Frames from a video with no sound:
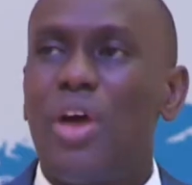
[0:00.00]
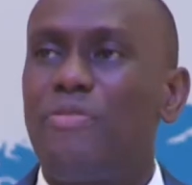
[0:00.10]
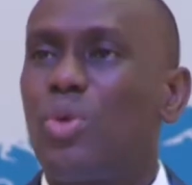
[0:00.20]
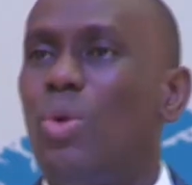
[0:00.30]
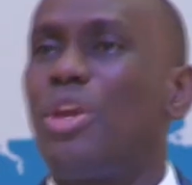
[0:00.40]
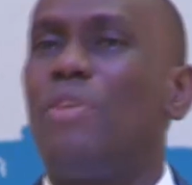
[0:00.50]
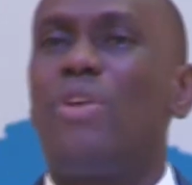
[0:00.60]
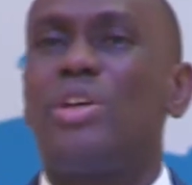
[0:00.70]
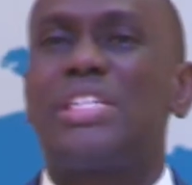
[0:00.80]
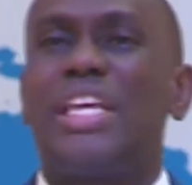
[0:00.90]
to every one of
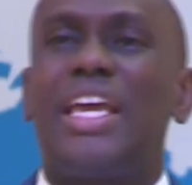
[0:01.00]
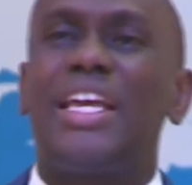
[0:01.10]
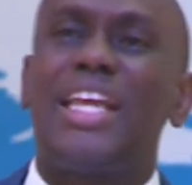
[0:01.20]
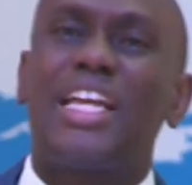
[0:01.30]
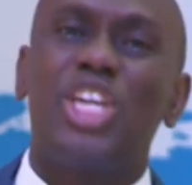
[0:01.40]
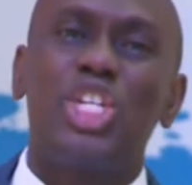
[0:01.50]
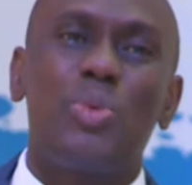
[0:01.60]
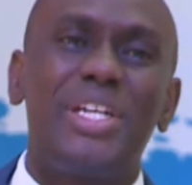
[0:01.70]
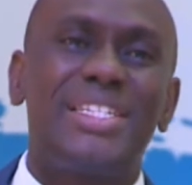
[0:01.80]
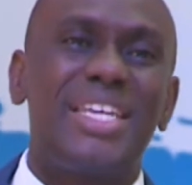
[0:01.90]
us here that it
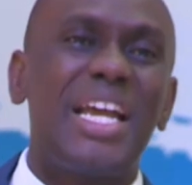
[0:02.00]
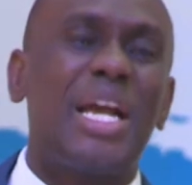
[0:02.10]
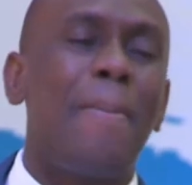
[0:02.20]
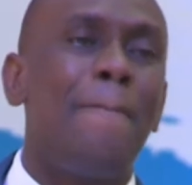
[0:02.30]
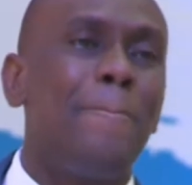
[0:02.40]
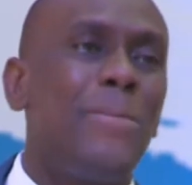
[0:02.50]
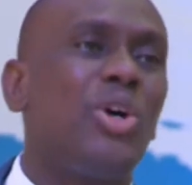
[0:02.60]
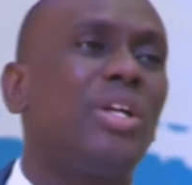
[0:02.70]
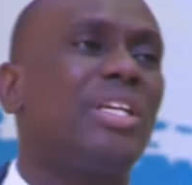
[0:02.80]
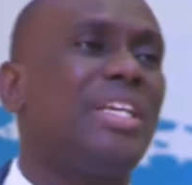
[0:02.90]
will take
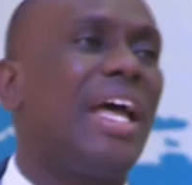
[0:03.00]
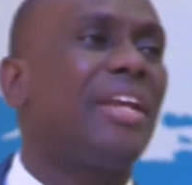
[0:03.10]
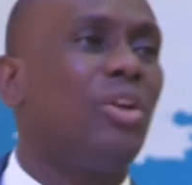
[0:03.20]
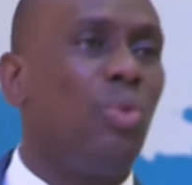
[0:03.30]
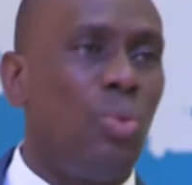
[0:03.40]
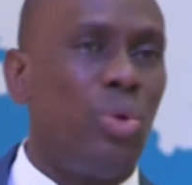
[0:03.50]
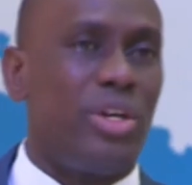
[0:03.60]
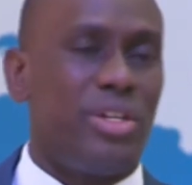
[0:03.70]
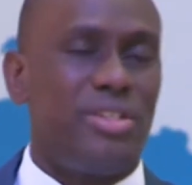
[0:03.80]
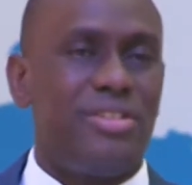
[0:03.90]
more than
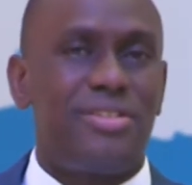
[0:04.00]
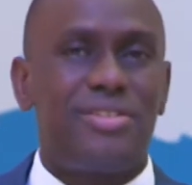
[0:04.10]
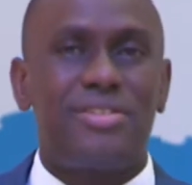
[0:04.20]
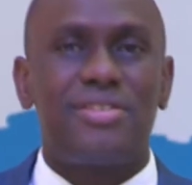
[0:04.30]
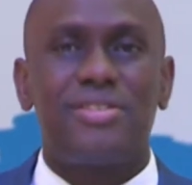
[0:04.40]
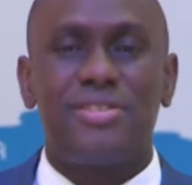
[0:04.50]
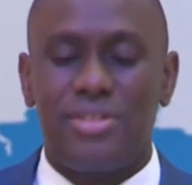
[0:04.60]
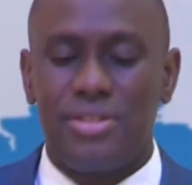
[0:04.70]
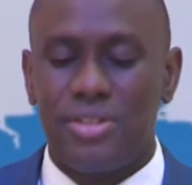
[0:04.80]
words